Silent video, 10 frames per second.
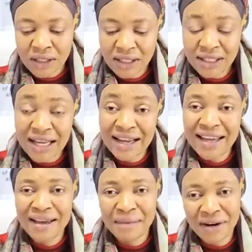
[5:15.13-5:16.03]
They that
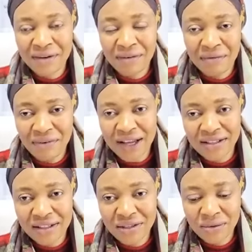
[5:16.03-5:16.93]
came
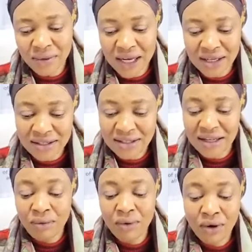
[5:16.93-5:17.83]
fighting you are still
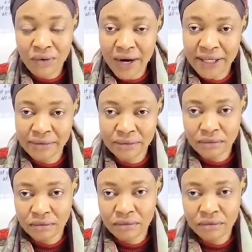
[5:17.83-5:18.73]
the one crying
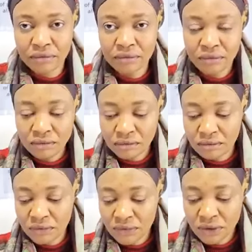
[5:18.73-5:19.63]

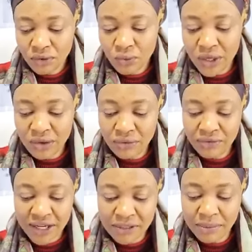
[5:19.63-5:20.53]
when you
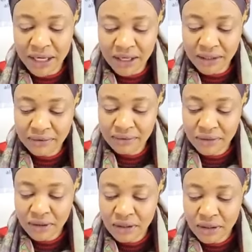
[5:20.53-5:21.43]
fight back.
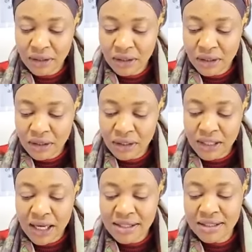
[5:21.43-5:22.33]

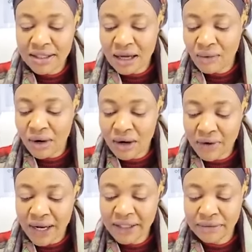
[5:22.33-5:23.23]
They are still the one
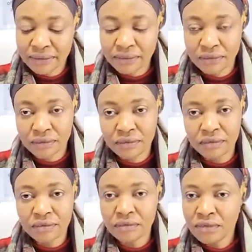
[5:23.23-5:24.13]
crying
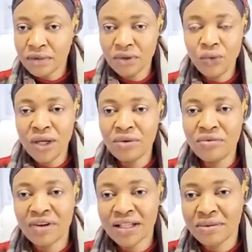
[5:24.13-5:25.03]
when
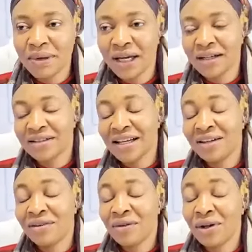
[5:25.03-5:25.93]
you fight back.
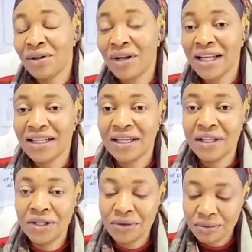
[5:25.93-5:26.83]
Child of God, don't let them
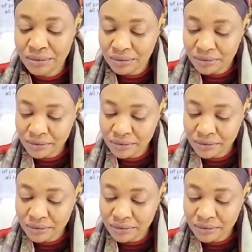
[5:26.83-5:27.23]
kill you.